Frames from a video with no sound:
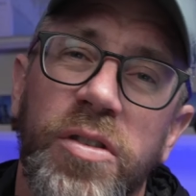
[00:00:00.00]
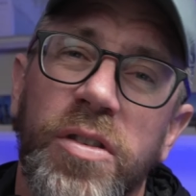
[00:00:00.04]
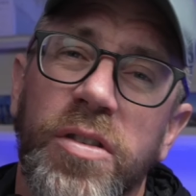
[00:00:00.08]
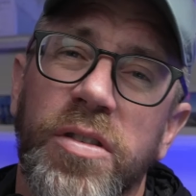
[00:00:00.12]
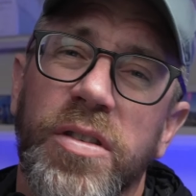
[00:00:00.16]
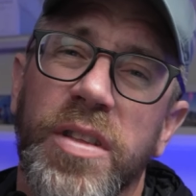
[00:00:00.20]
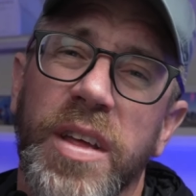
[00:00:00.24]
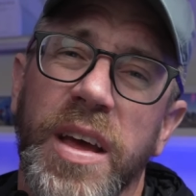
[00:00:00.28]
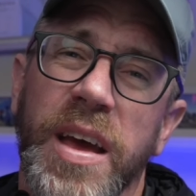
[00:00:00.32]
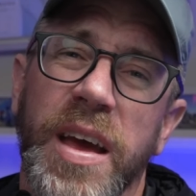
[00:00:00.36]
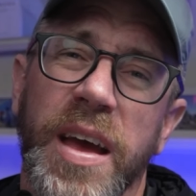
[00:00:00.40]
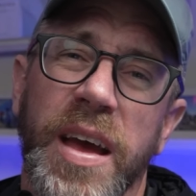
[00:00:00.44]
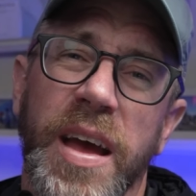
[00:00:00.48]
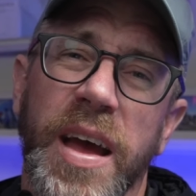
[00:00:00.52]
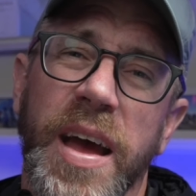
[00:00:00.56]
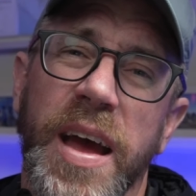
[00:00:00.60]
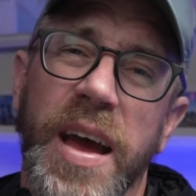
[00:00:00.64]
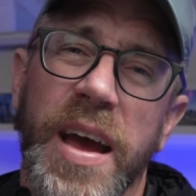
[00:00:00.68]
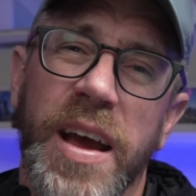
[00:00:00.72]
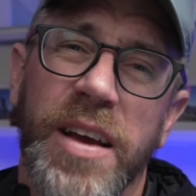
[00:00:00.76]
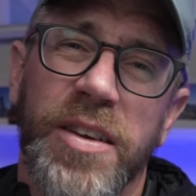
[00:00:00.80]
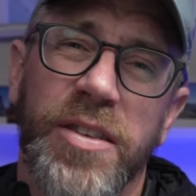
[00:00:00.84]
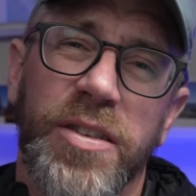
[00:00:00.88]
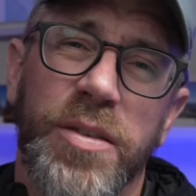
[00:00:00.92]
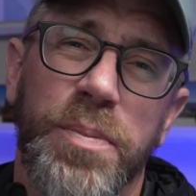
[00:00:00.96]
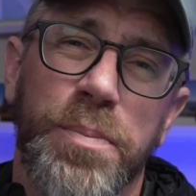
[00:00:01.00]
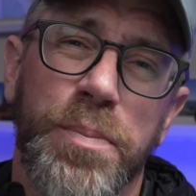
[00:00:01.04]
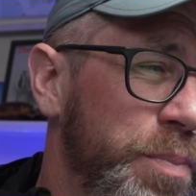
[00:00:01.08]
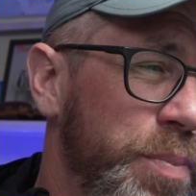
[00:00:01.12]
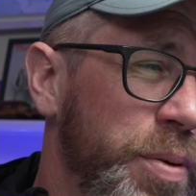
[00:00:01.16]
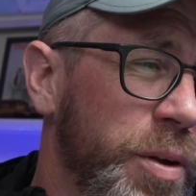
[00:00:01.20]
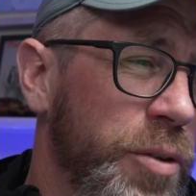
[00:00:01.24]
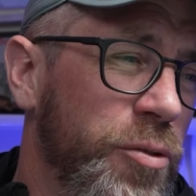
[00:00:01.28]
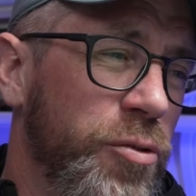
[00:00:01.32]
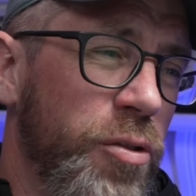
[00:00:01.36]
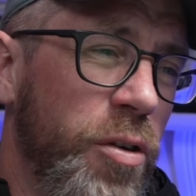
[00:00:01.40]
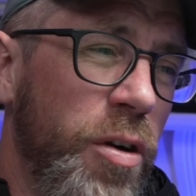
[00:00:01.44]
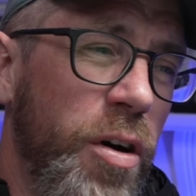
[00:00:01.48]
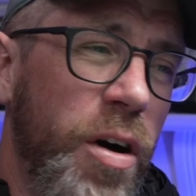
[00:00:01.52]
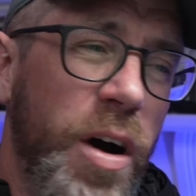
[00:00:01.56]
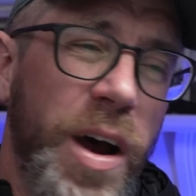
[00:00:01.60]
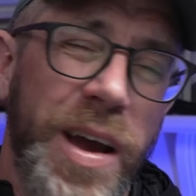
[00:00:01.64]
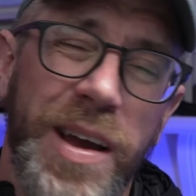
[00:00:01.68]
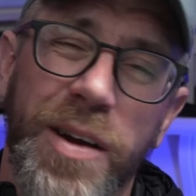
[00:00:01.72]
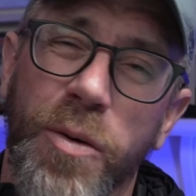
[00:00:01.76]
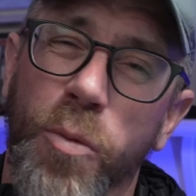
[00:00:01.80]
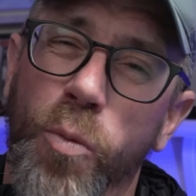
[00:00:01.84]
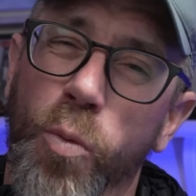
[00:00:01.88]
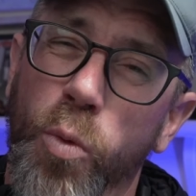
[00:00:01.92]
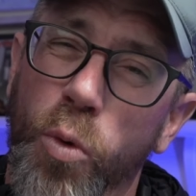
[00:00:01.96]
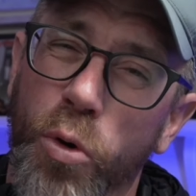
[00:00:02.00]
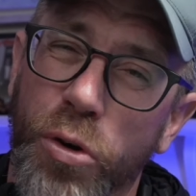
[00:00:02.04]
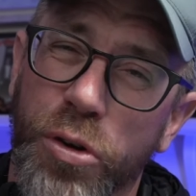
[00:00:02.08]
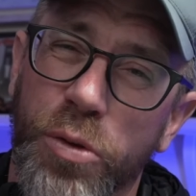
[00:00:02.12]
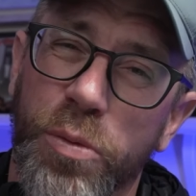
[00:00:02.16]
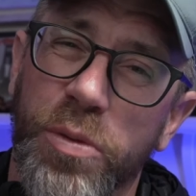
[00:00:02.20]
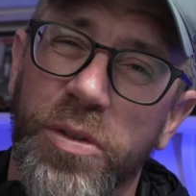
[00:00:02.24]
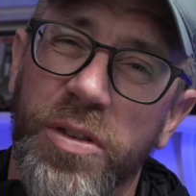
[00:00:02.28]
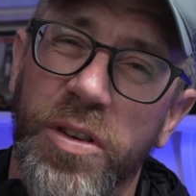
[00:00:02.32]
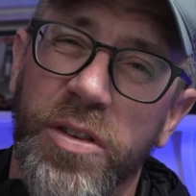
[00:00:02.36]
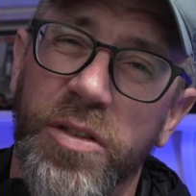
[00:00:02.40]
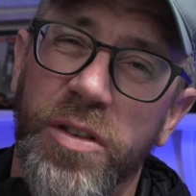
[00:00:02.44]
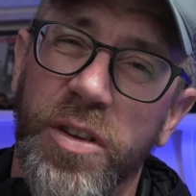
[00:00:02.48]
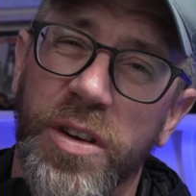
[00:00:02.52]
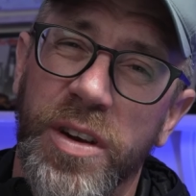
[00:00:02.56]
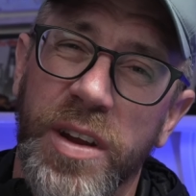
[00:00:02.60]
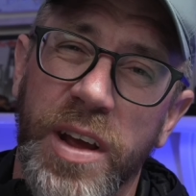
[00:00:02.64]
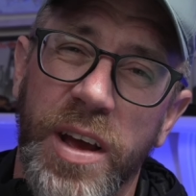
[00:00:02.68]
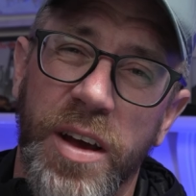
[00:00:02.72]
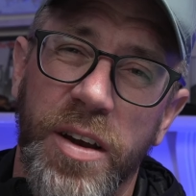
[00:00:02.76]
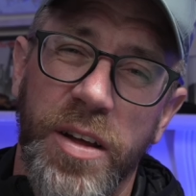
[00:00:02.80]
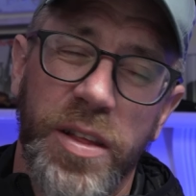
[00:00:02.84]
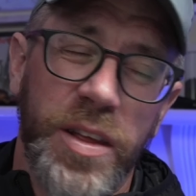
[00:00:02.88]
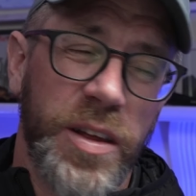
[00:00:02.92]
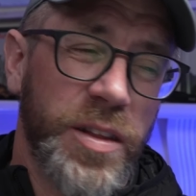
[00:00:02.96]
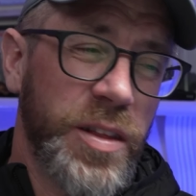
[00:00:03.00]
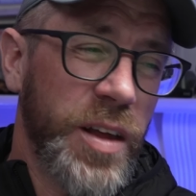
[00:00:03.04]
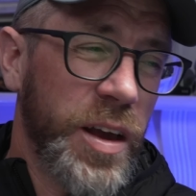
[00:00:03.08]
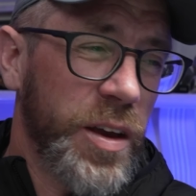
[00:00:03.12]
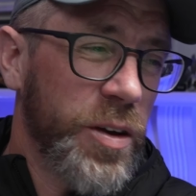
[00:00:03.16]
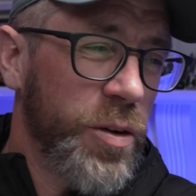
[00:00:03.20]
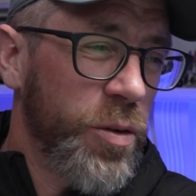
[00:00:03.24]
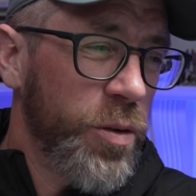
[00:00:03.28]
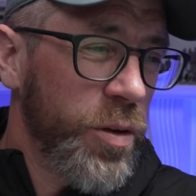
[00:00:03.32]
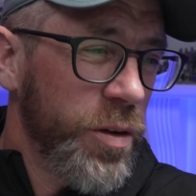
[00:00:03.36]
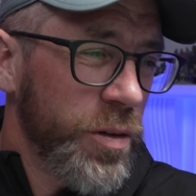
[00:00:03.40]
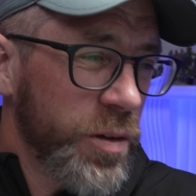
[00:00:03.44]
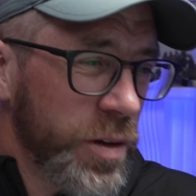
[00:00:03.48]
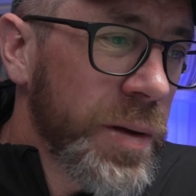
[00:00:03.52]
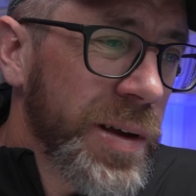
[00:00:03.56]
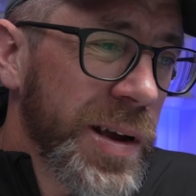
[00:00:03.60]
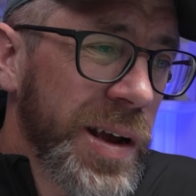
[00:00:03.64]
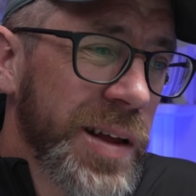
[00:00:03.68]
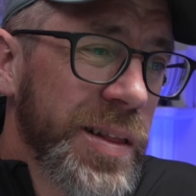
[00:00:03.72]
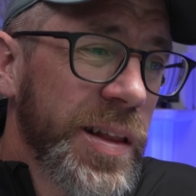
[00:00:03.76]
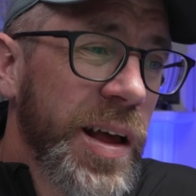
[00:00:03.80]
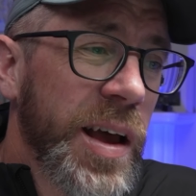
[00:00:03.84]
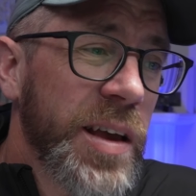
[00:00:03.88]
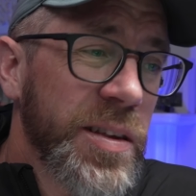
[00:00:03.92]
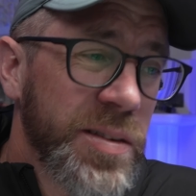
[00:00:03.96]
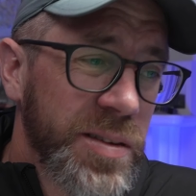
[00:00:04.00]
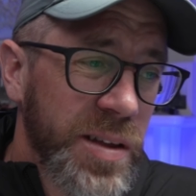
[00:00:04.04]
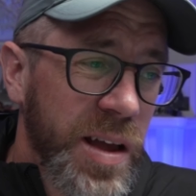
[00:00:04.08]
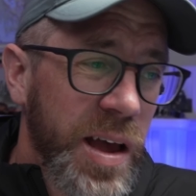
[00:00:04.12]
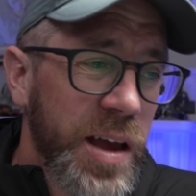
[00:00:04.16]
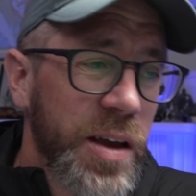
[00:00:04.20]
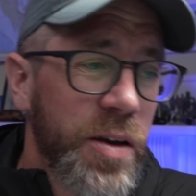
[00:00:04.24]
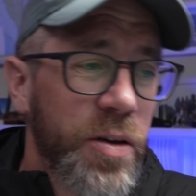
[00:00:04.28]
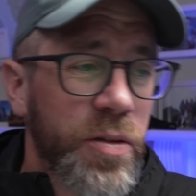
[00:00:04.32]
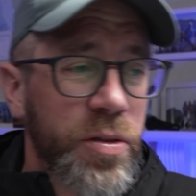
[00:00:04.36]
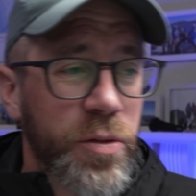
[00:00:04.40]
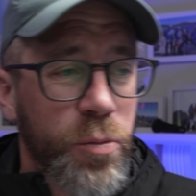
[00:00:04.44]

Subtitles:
is their Extra Dry water resistant down, I think they call it. And they say on